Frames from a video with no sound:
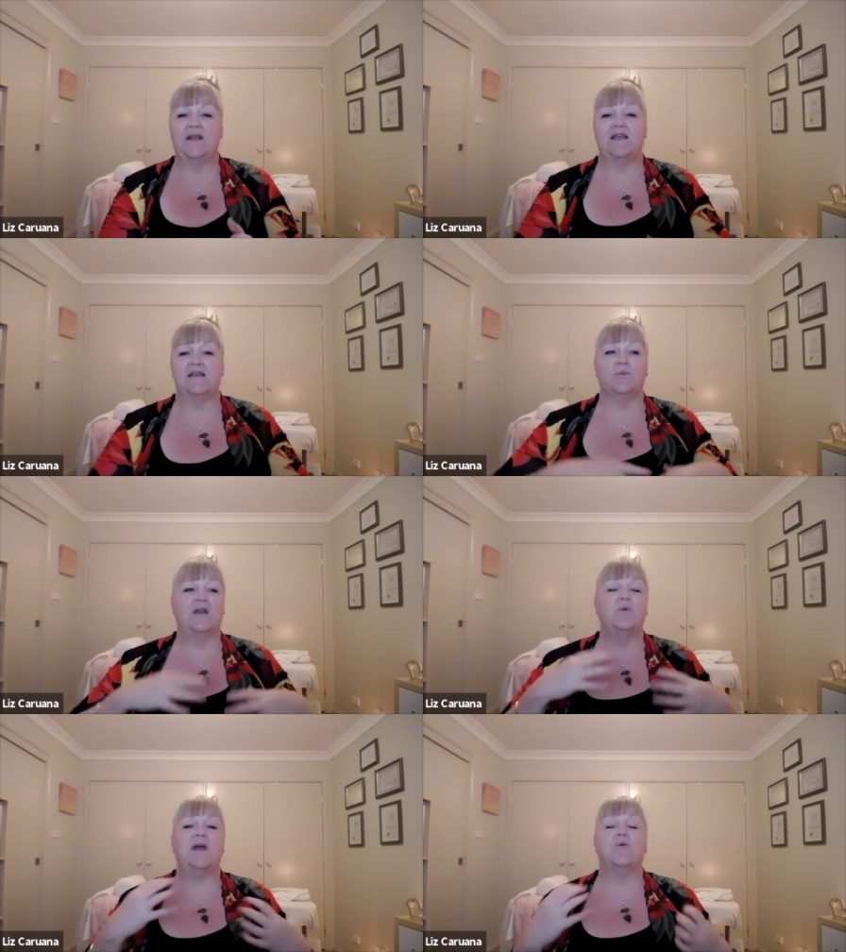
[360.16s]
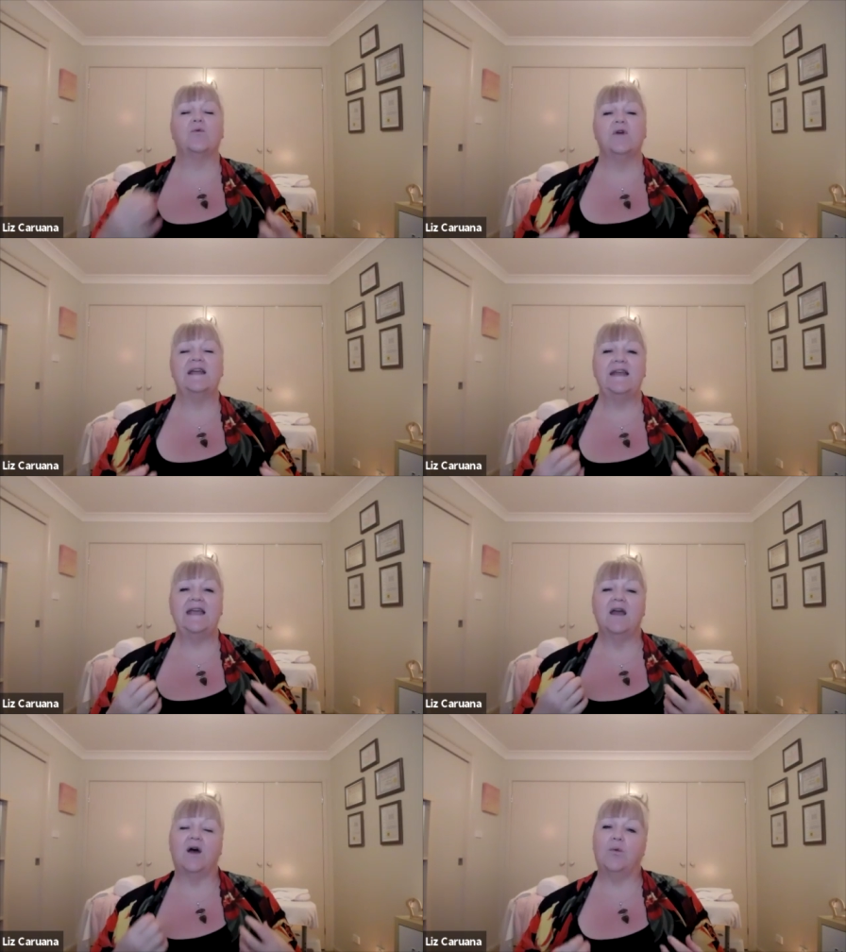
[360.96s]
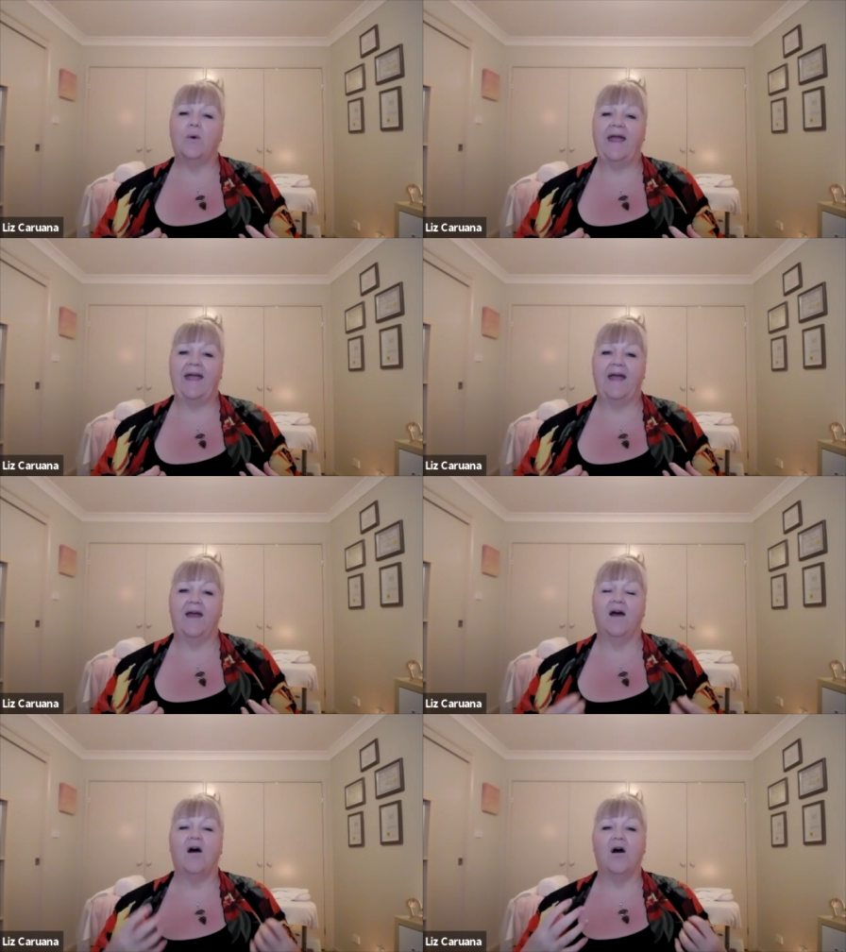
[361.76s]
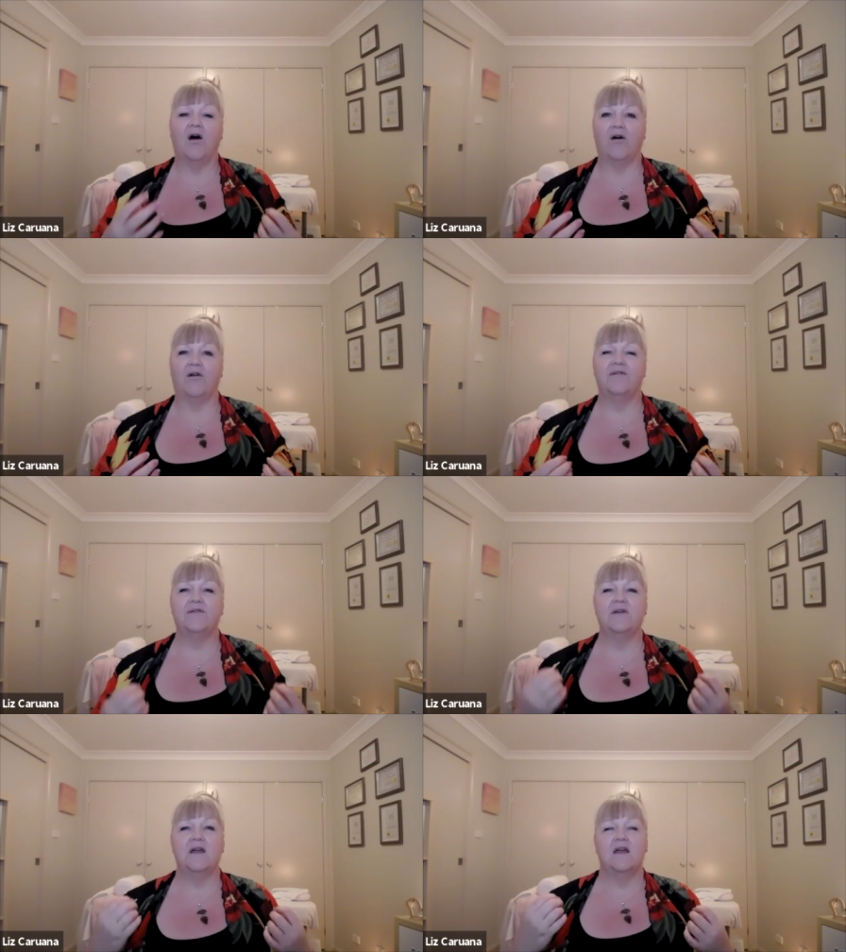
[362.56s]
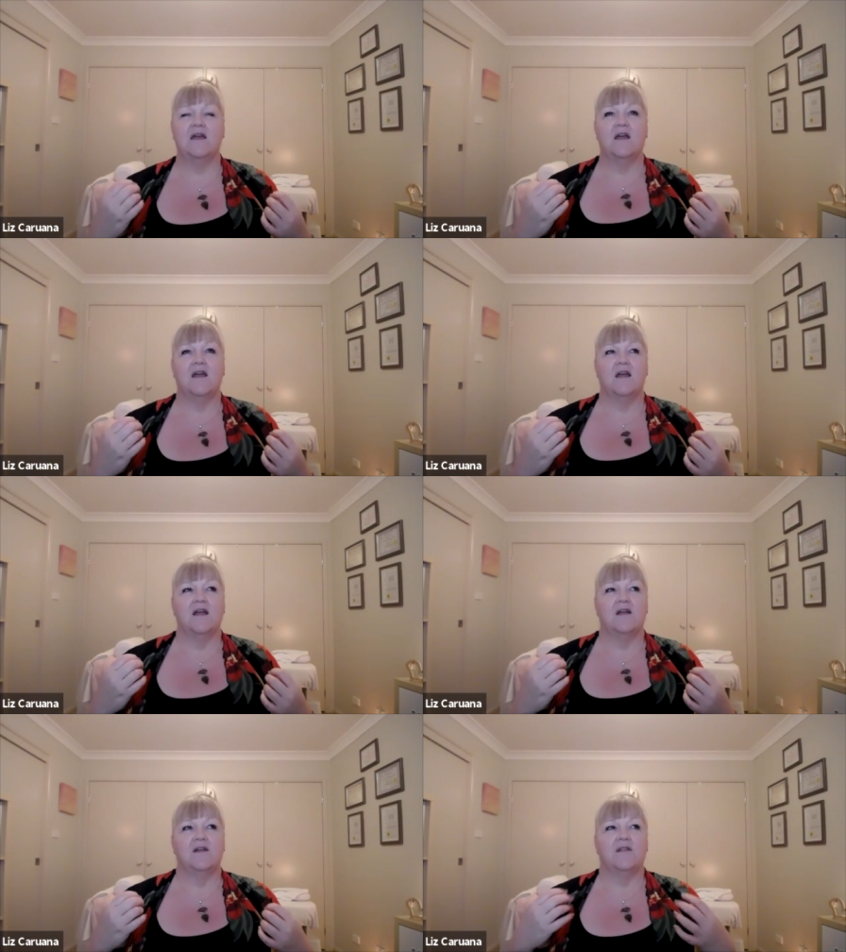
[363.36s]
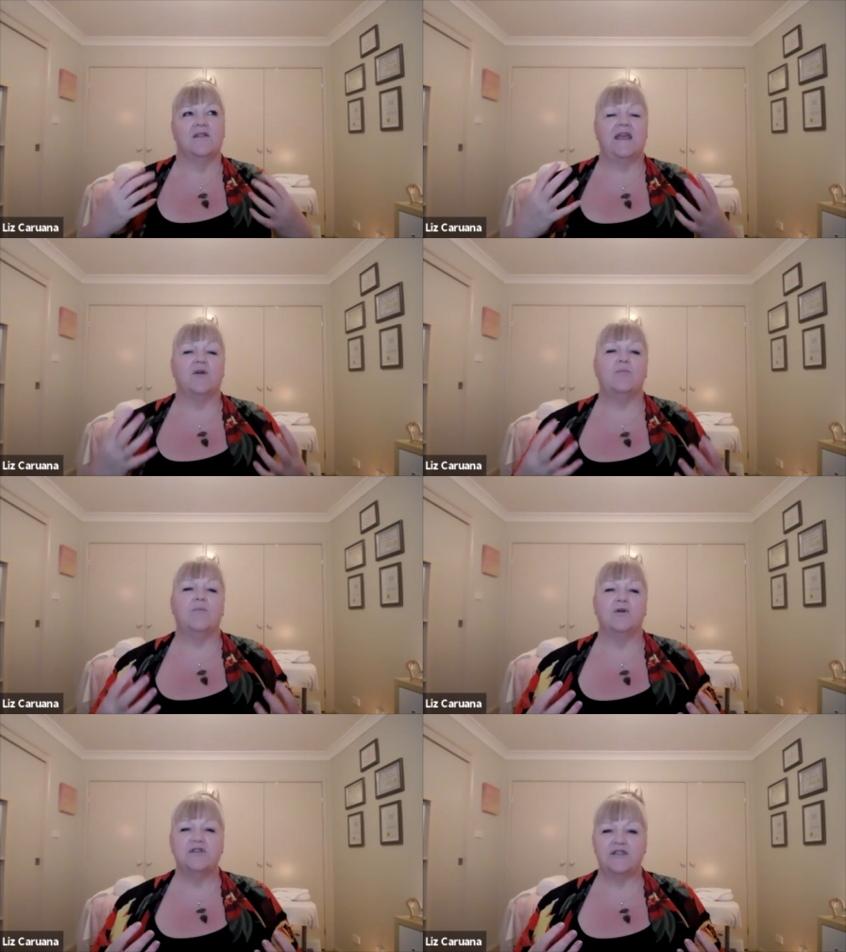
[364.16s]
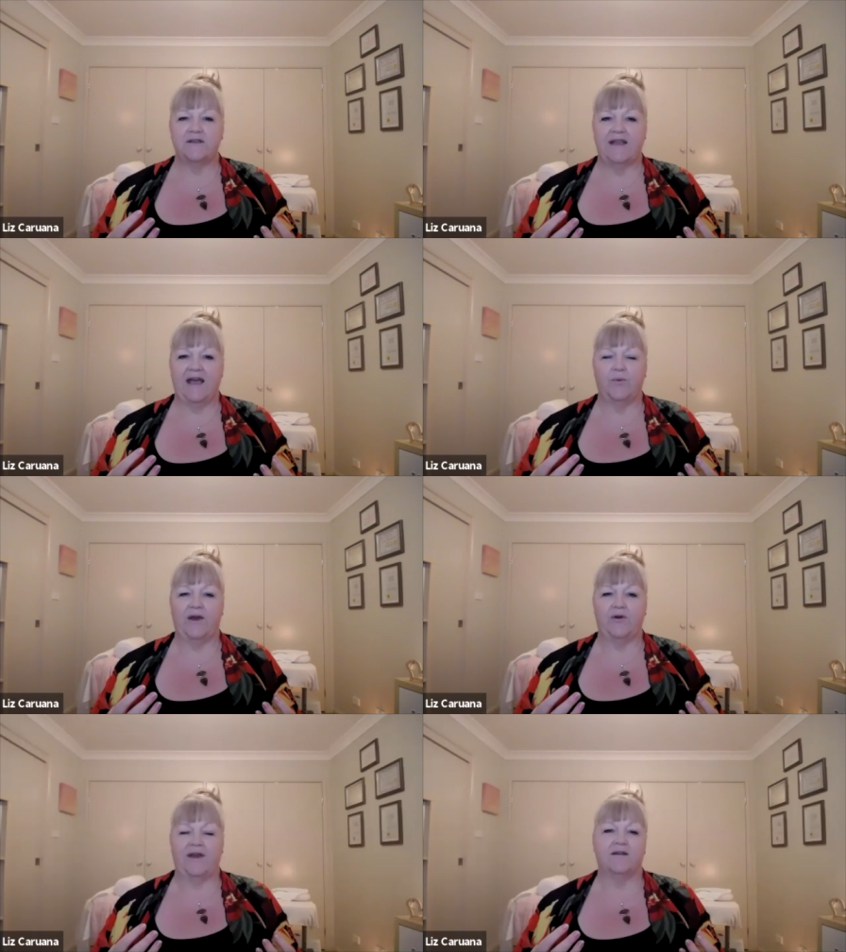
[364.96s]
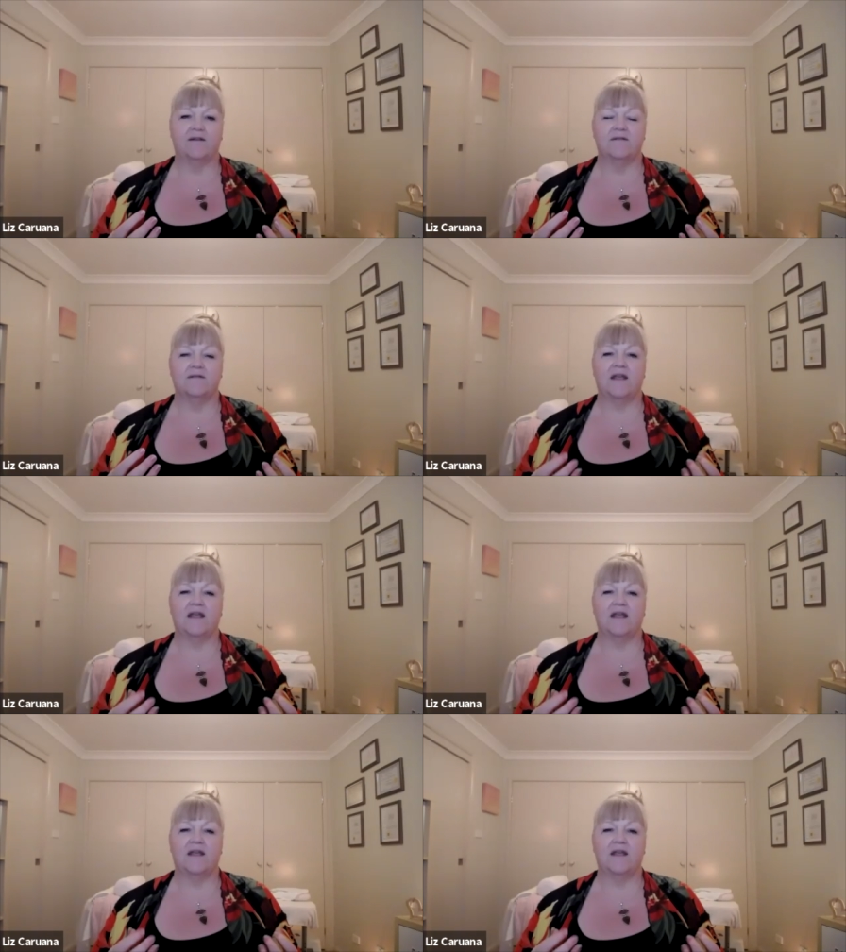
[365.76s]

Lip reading: is when we're really aware of the emotion that we're in.